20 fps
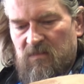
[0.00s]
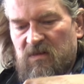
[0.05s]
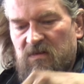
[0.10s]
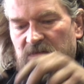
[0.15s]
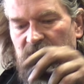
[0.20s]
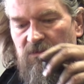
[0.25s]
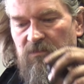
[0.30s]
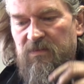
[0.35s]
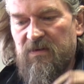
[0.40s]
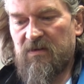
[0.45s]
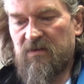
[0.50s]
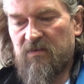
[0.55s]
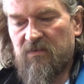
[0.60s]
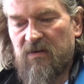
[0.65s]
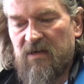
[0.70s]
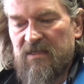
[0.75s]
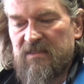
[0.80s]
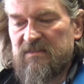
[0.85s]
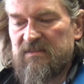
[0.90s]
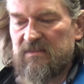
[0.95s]
New pin and
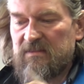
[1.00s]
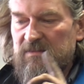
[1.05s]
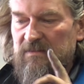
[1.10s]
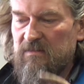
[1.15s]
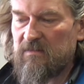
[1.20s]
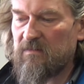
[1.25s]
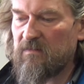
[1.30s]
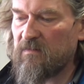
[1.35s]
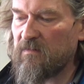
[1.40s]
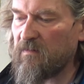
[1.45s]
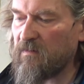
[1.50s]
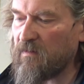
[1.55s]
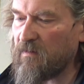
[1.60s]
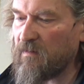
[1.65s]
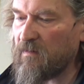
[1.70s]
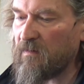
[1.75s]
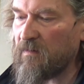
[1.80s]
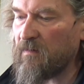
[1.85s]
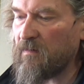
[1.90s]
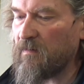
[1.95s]
race.
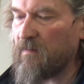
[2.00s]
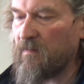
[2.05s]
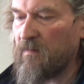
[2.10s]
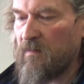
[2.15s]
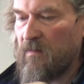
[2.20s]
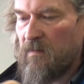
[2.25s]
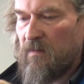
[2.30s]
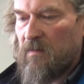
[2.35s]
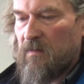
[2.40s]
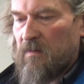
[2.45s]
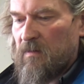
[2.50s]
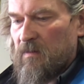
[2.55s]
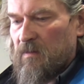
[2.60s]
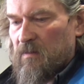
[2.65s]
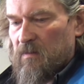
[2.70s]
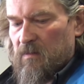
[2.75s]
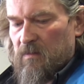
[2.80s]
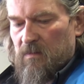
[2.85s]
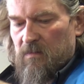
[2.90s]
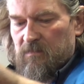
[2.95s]
They're
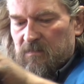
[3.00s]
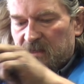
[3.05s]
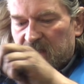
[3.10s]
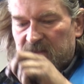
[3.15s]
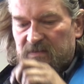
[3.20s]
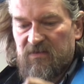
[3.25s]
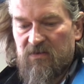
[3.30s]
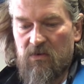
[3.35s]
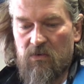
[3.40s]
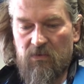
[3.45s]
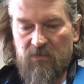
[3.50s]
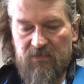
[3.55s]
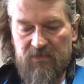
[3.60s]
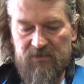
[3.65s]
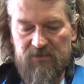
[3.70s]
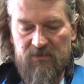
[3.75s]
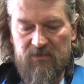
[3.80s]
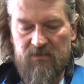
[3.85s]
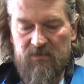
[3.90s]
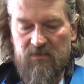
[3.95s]
made to go with
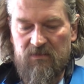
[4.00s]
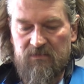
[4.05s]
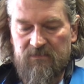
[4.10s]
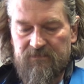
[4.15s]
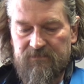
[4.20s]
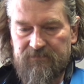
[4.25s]
each other.